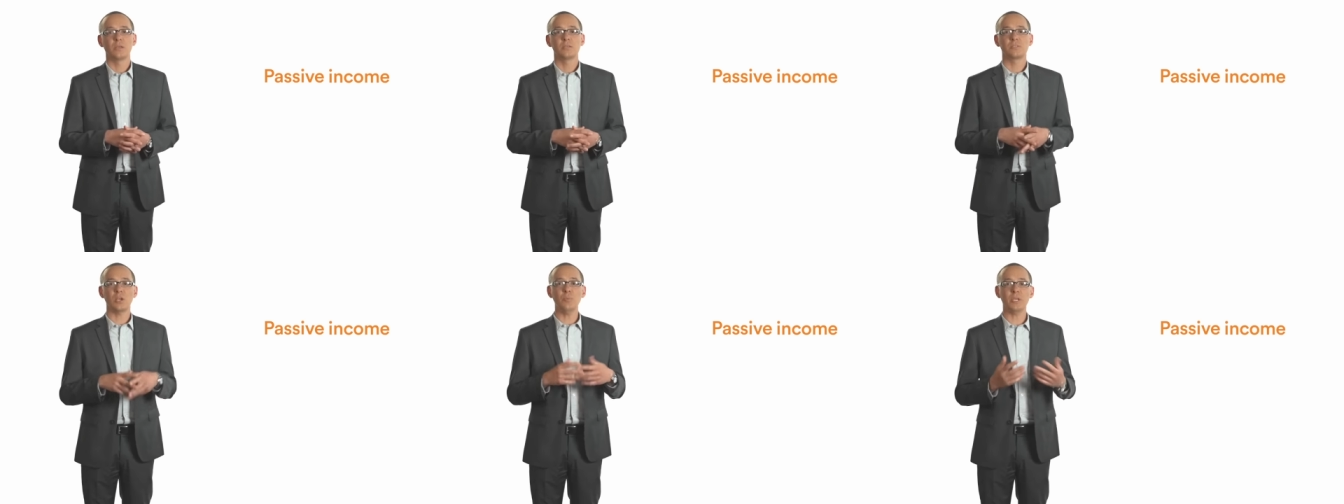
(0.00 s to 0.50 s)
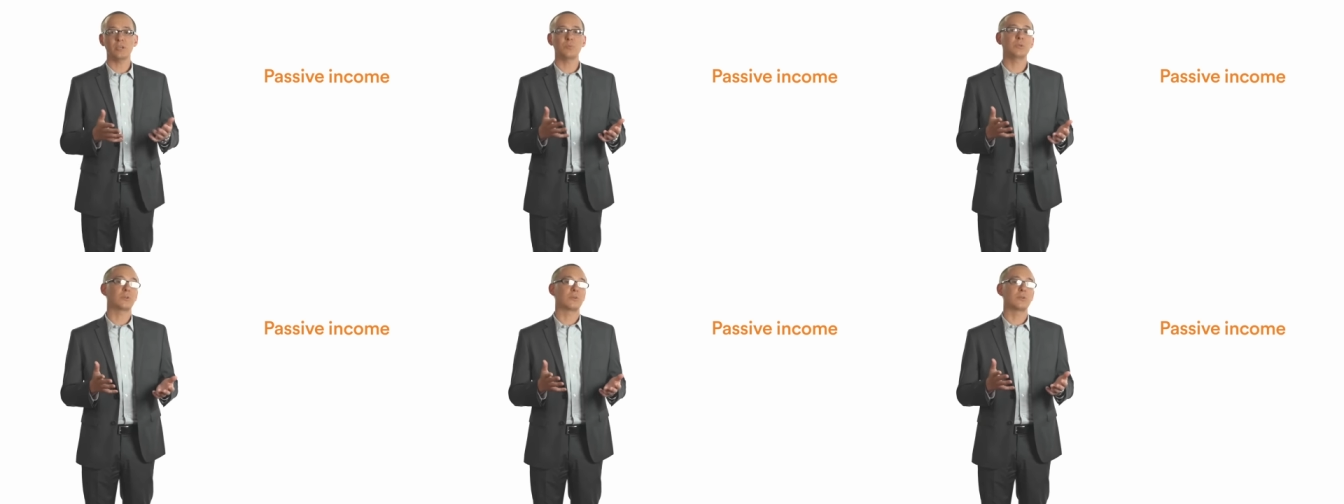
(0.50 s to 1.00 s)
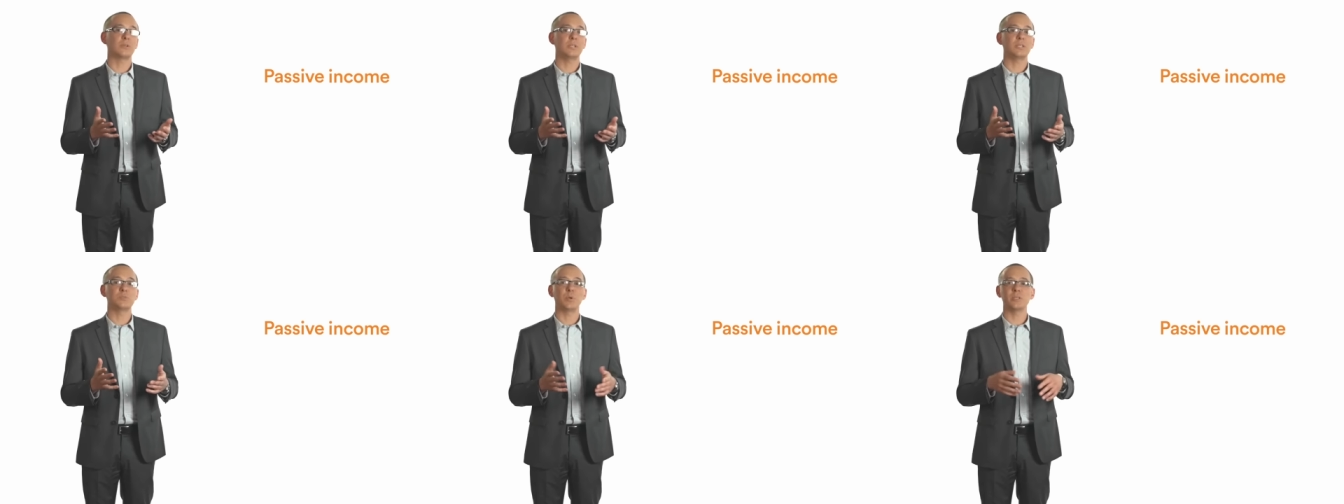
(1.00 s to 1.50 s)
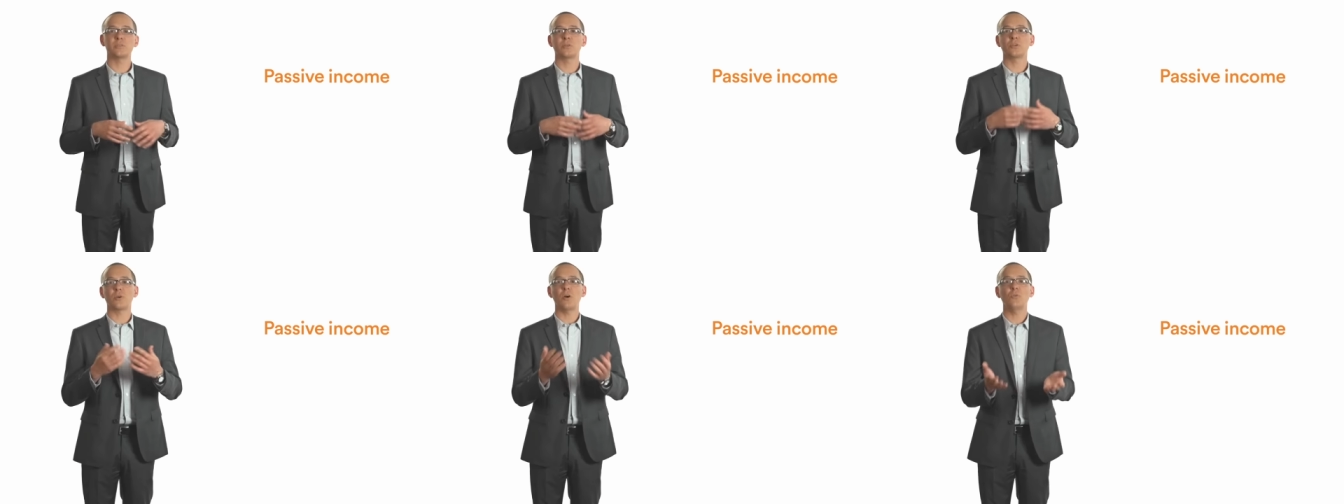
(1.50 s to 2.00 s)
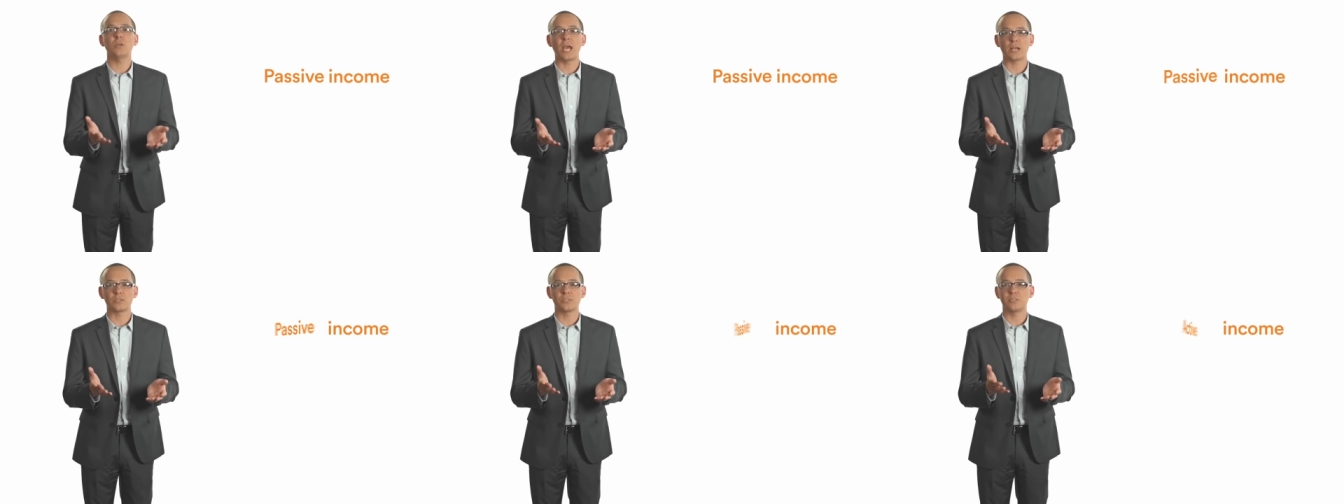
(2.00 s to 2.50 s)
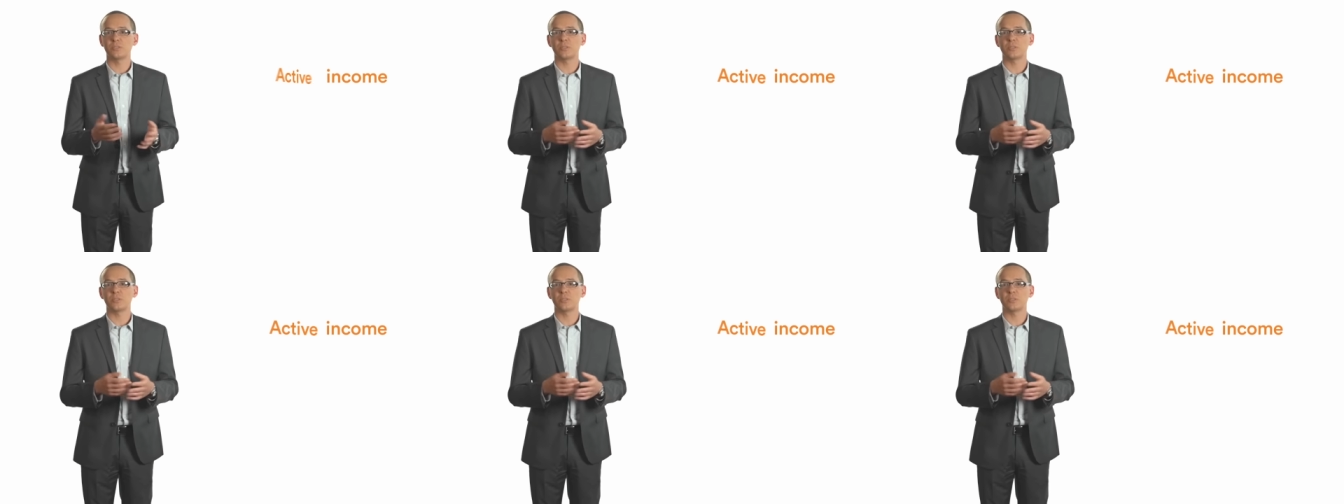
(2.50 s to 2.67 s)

Some income you earn is based on your own actions,